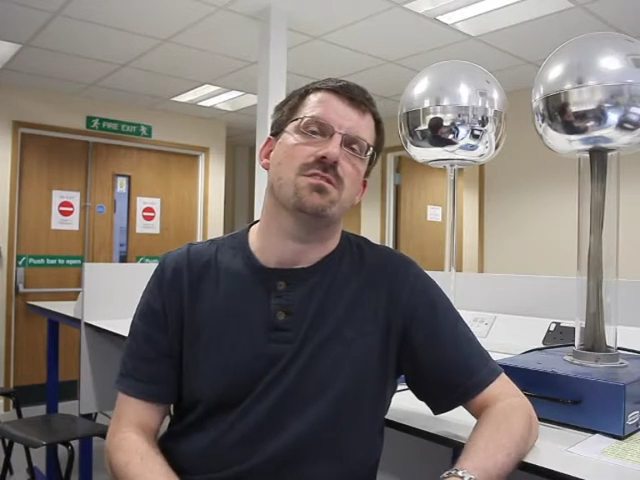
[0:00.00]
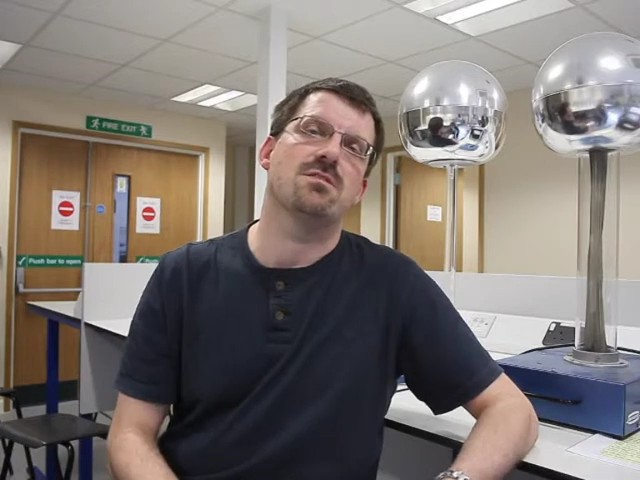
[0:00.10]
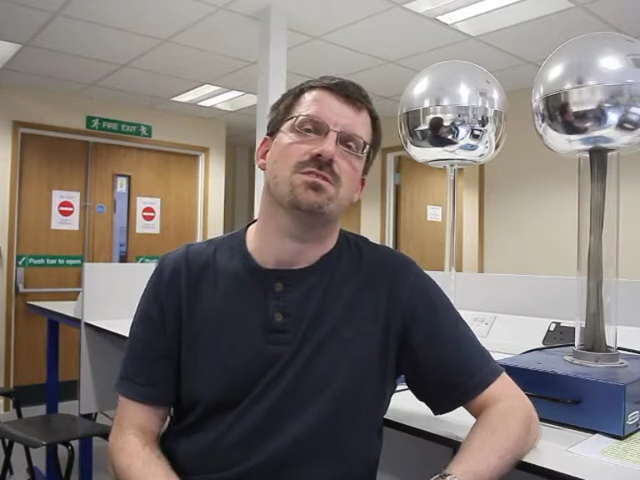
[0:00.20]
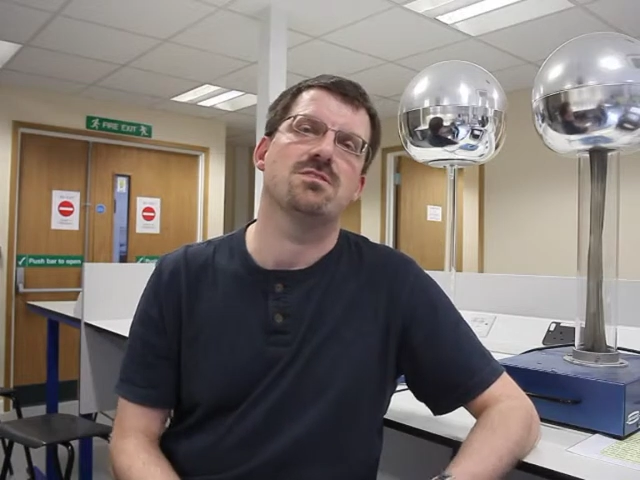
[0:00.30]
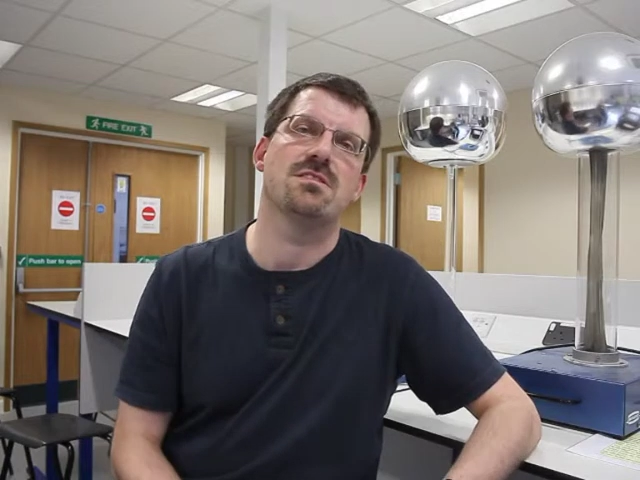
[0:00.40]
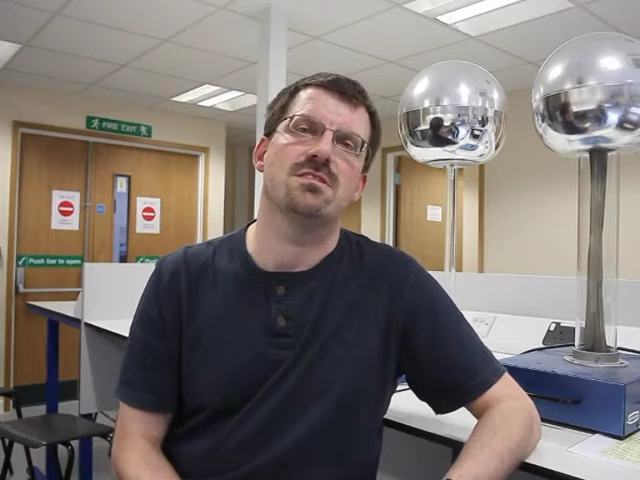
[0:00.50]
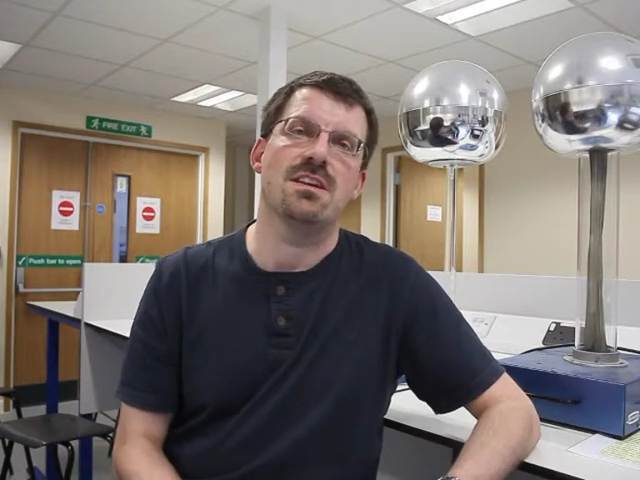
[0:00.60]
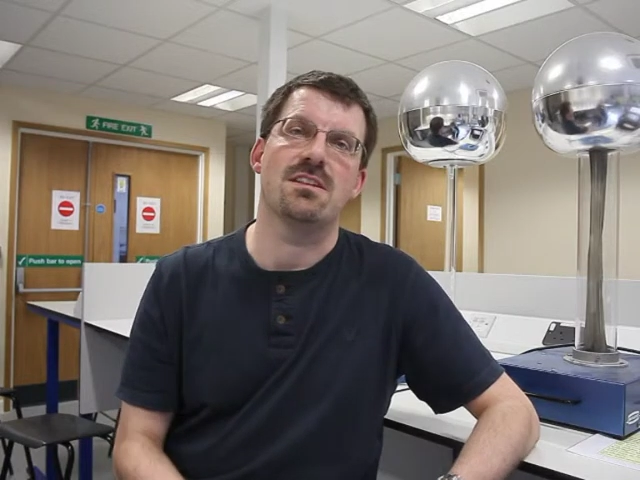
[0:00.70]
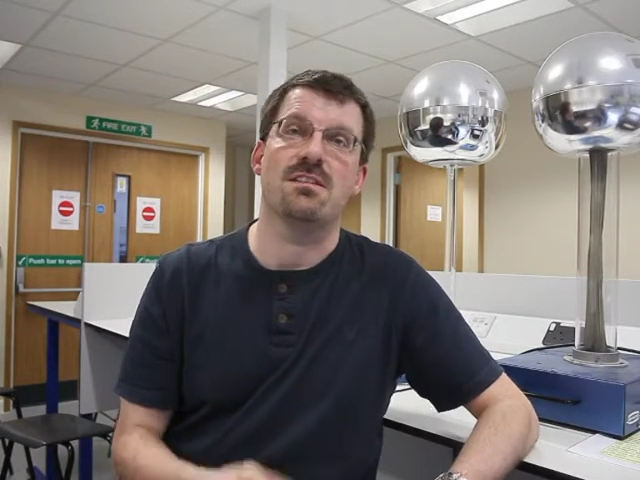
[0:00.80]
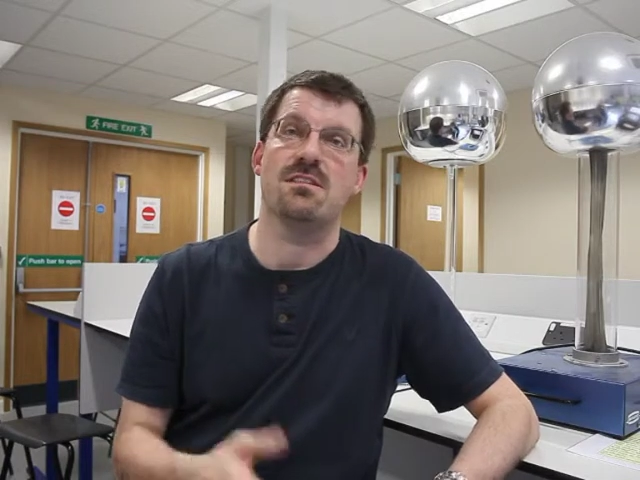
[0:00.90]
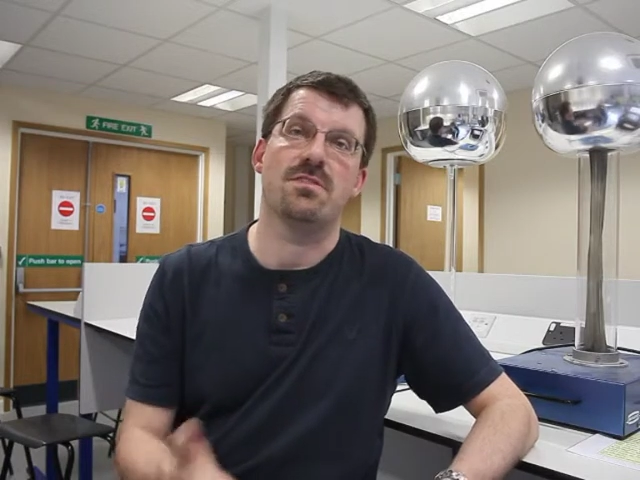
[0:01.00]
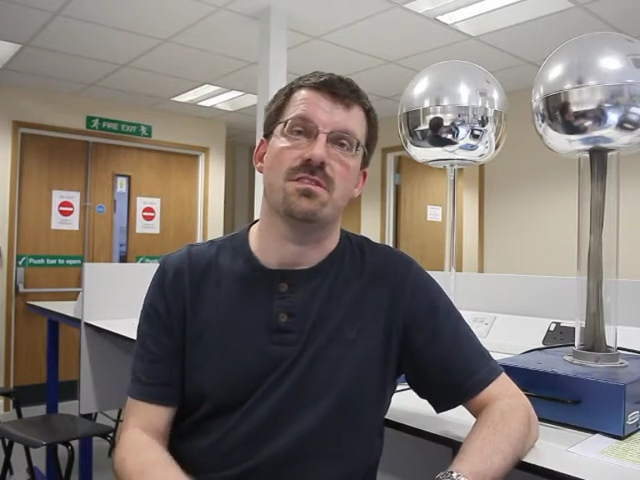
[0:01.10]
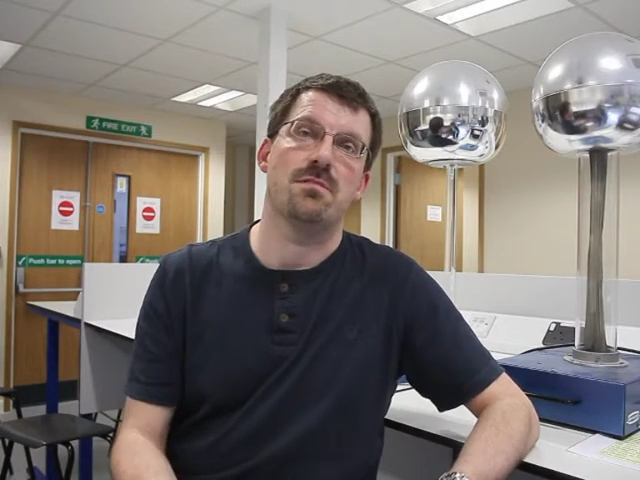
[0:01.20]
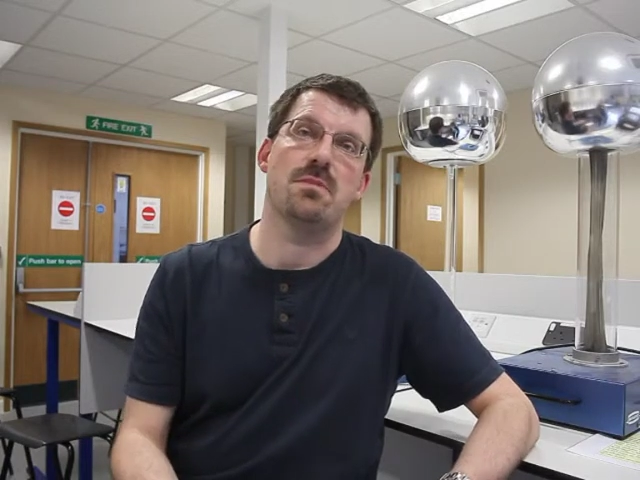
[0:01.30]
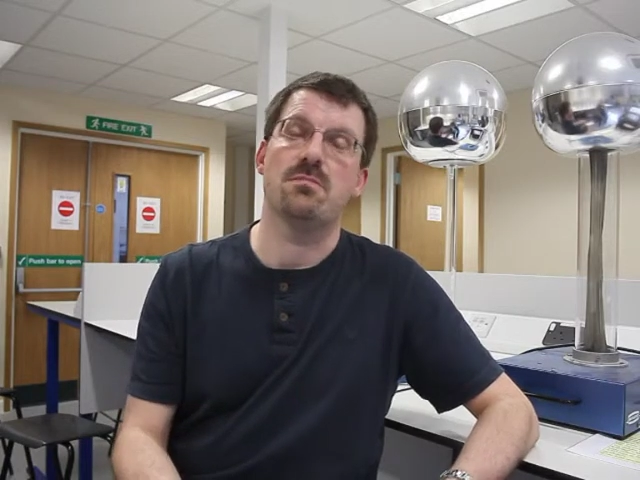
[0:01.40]
questions instead because it feels
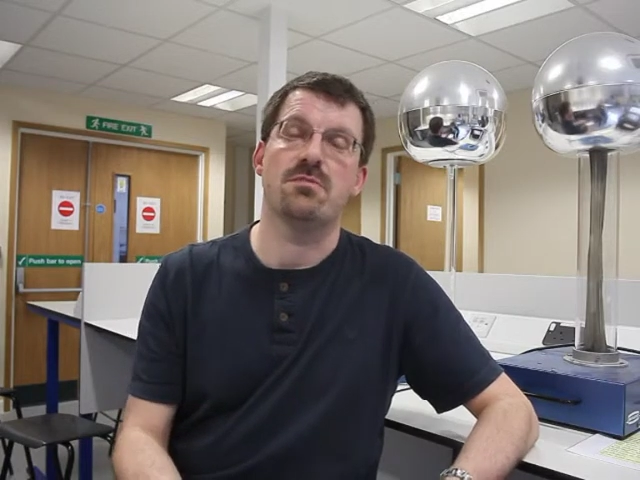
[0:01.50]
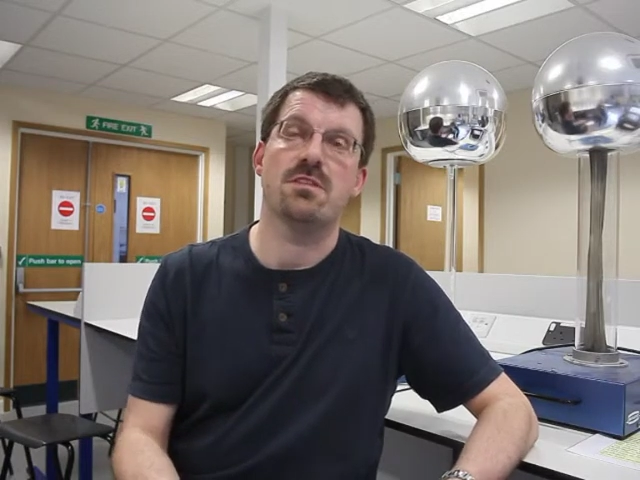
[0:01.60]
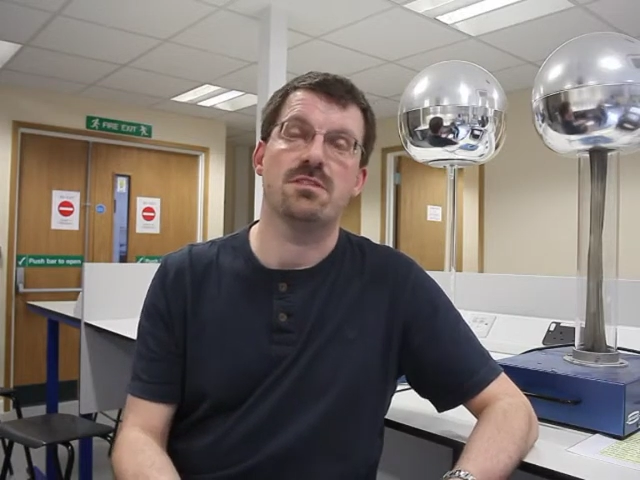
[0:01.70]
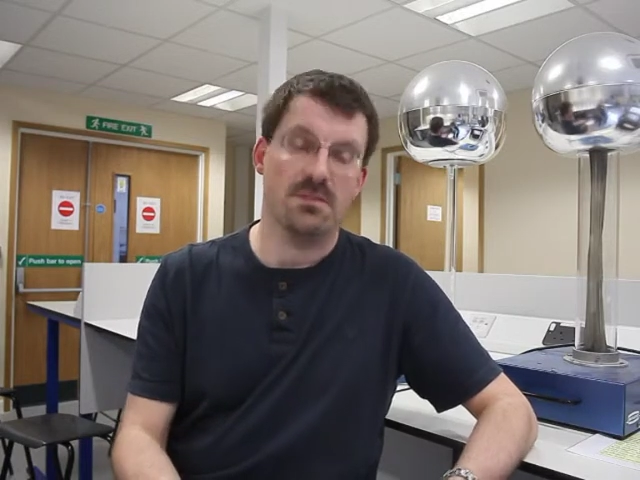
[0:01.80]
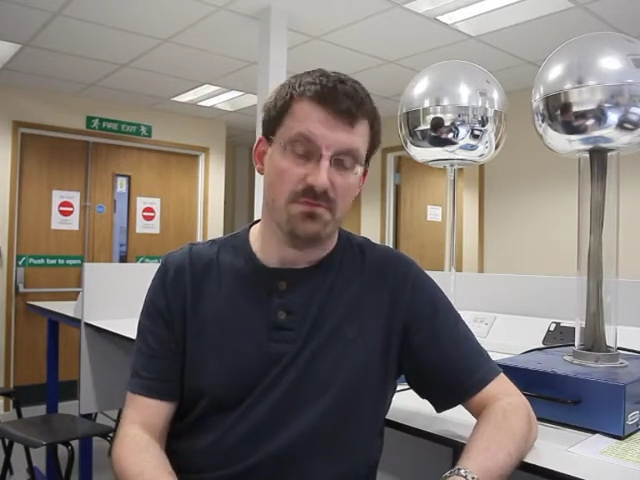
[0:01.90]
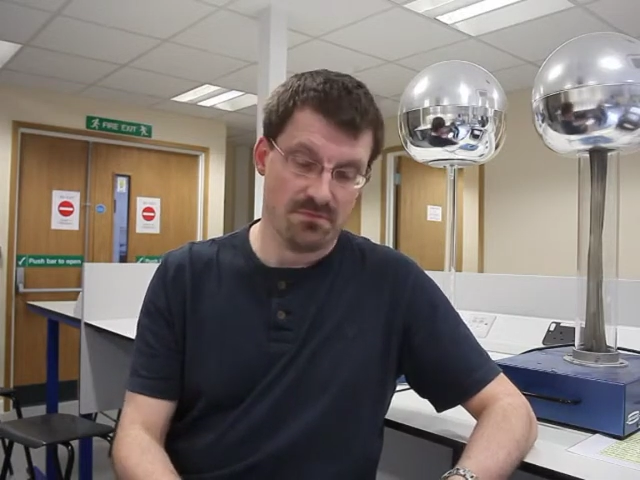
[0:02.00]
like being productive.